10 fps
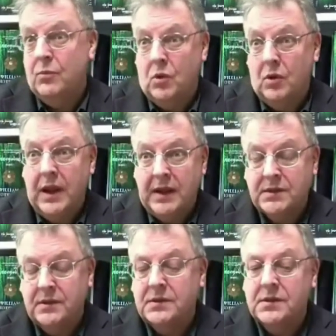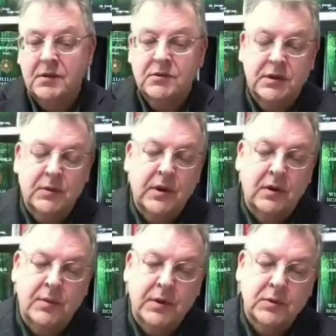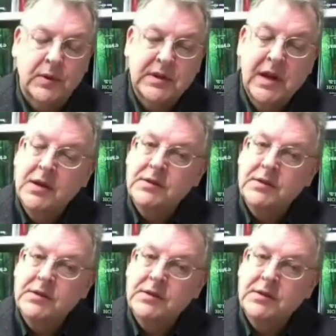more or less, in this country anyway, on the motorways.